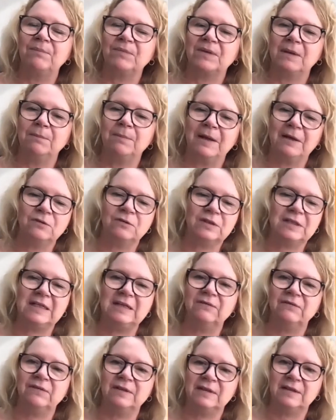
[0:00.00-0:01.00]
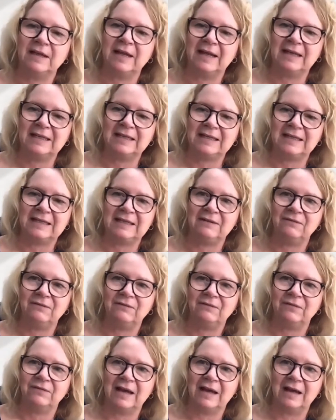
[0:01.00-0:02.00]
compared to even naive
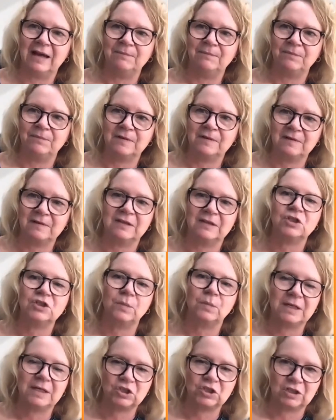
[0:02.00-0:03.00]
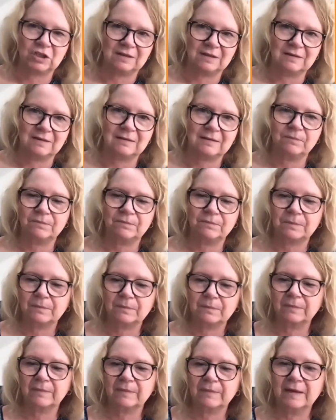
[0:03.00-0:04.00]
situations.
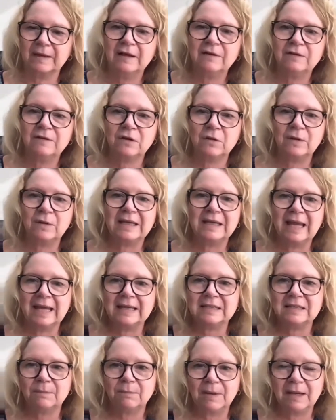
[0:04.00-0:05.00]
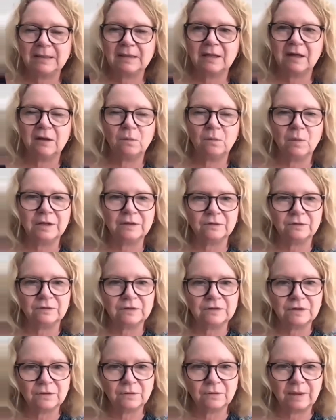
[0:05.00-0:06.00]
So again, depending on what you're
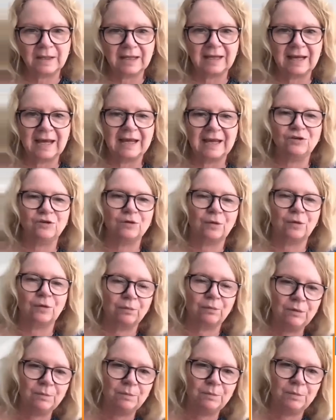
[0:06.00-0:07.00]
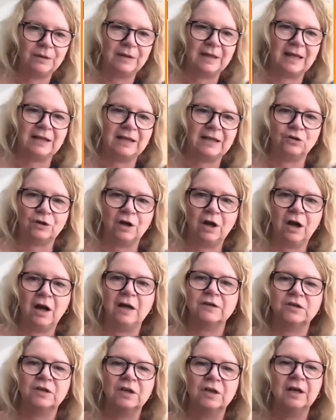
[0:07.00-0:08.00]
doing and your throughput and your
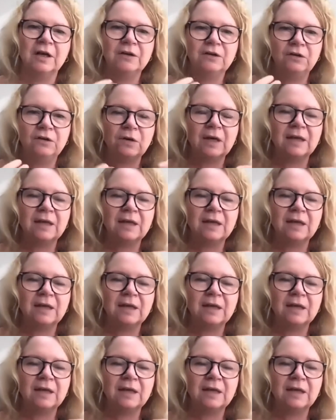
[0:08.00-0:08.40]
cost, you